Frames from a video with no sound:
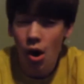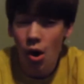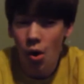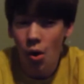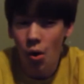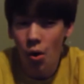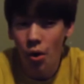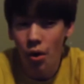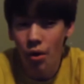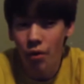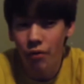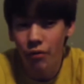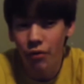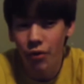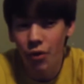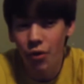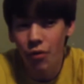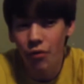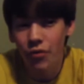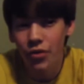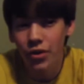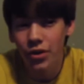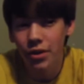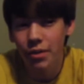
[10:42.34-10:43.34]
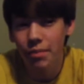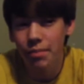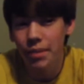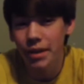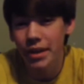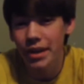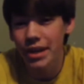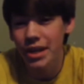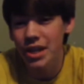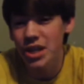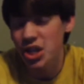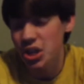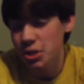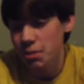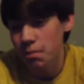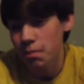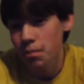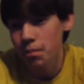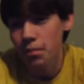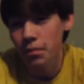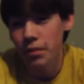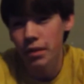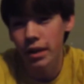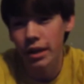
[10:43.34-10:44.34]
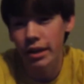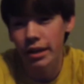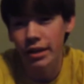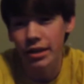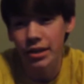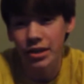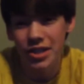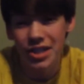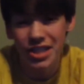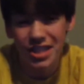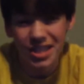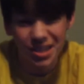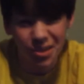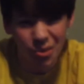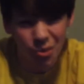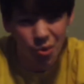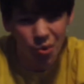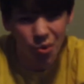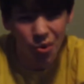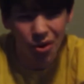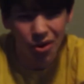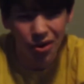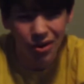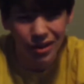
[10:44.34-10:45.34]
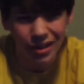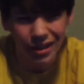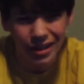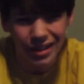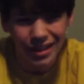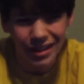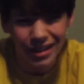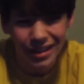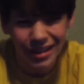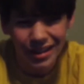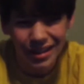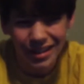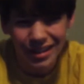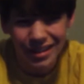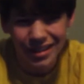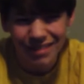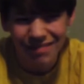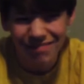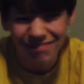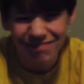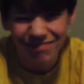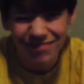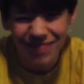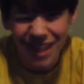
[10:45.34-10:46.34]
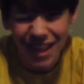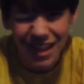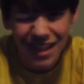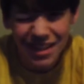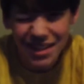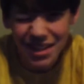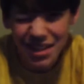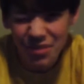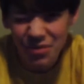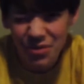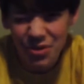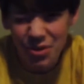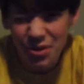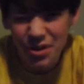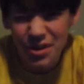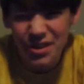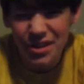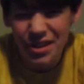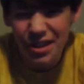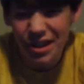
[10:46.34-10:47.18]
or vote for the biggest in the school. Not a tough choice